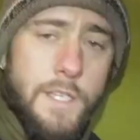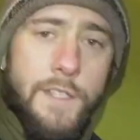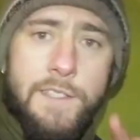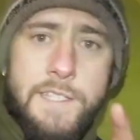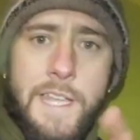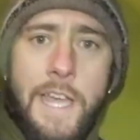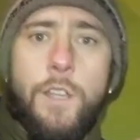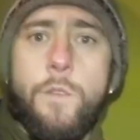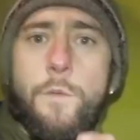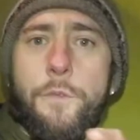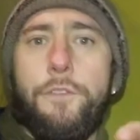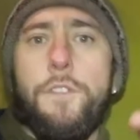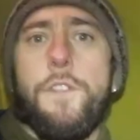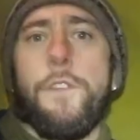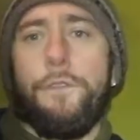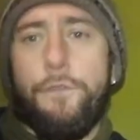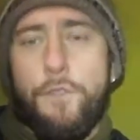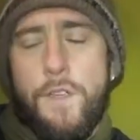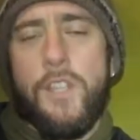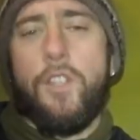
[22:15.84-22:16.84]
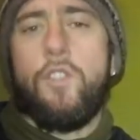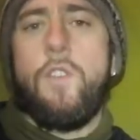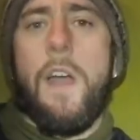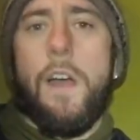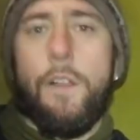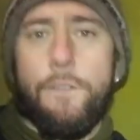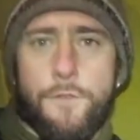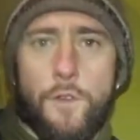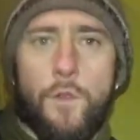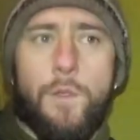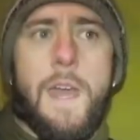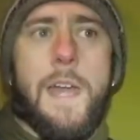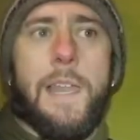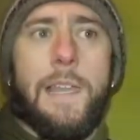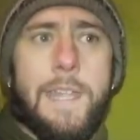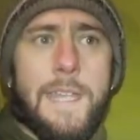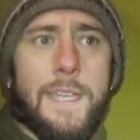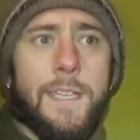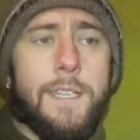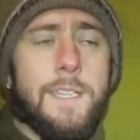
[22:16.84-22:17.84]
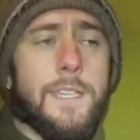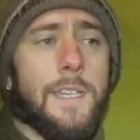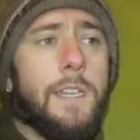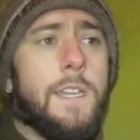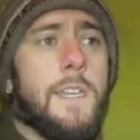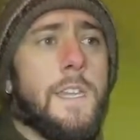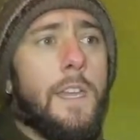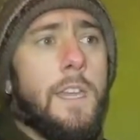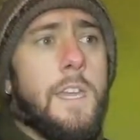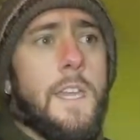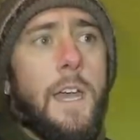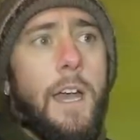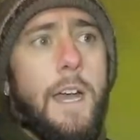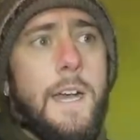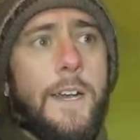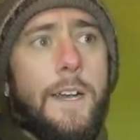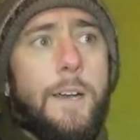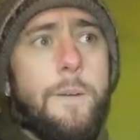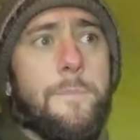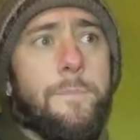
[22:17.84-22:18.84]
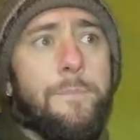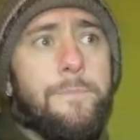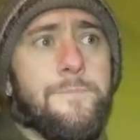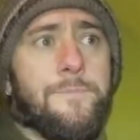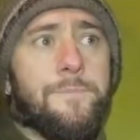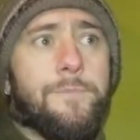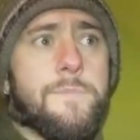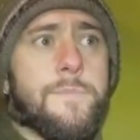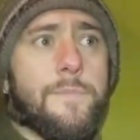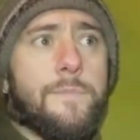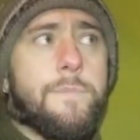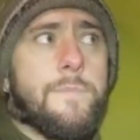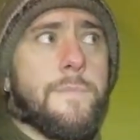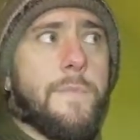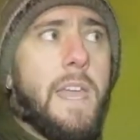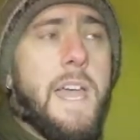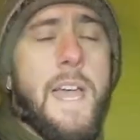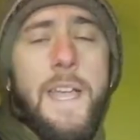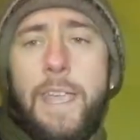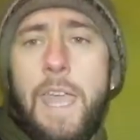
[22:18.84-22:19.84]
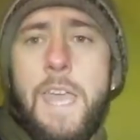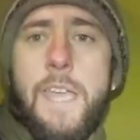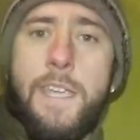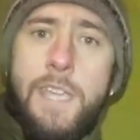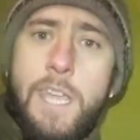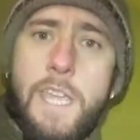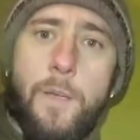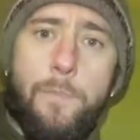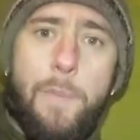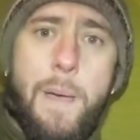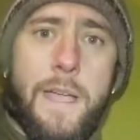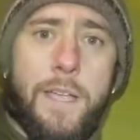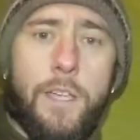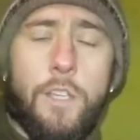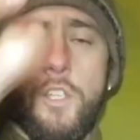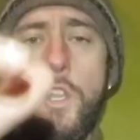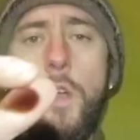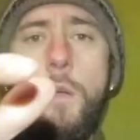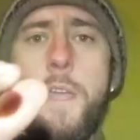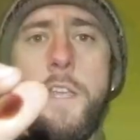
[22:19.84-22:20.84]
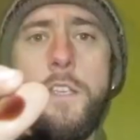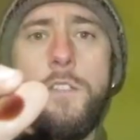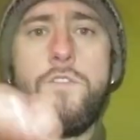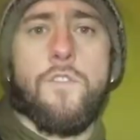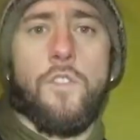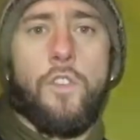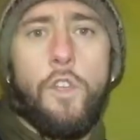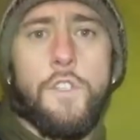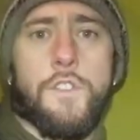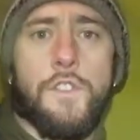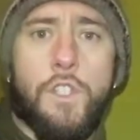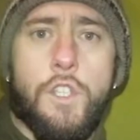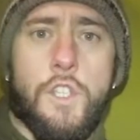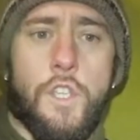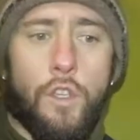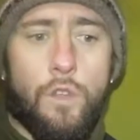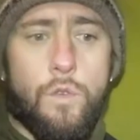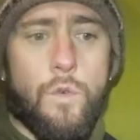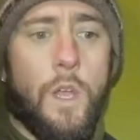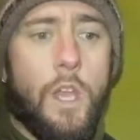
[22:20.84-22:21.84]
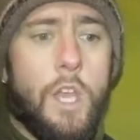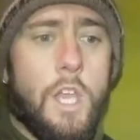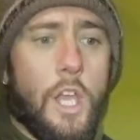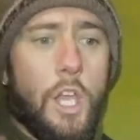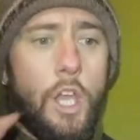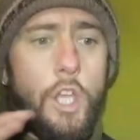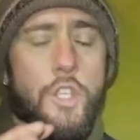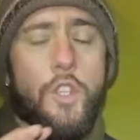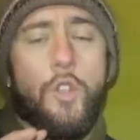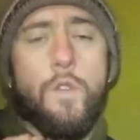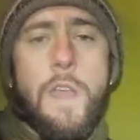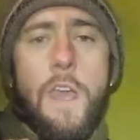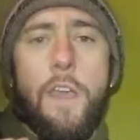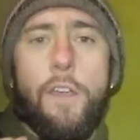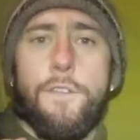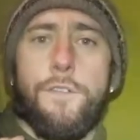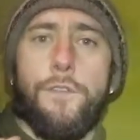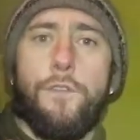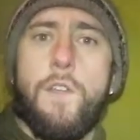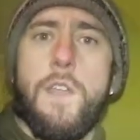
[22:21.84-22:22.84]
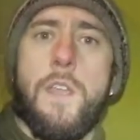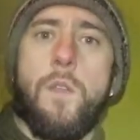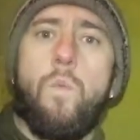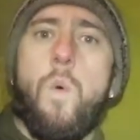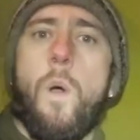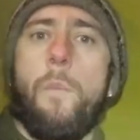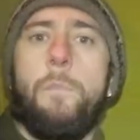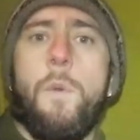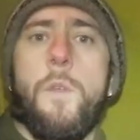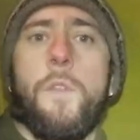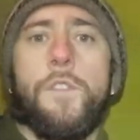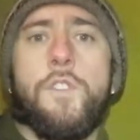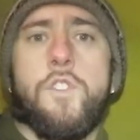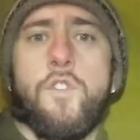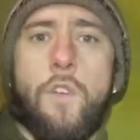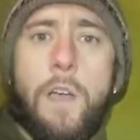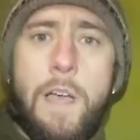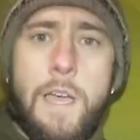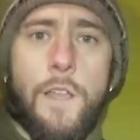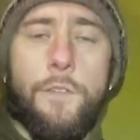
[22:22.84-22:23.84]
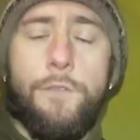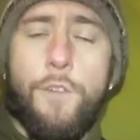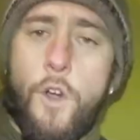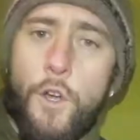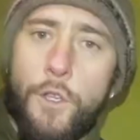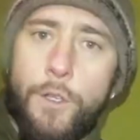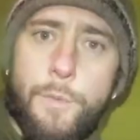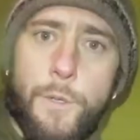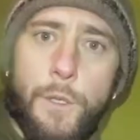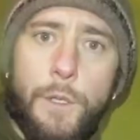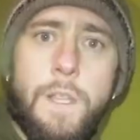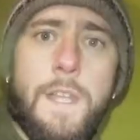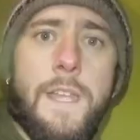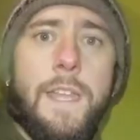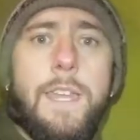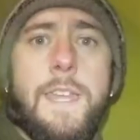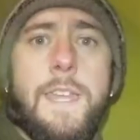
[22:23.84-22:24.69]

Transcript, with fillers: sign up for the free trial through that link. Um, I get a kickback at no extra cost to you, and you get a free one month trial of Audible.